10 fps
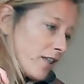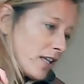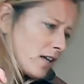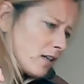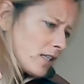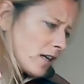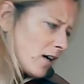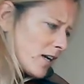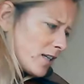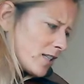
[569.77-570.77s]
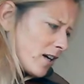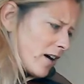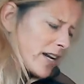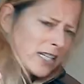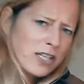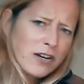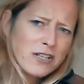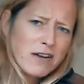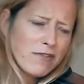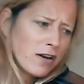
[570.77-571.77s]
I think it's the highest
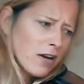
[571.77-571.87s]
note ever.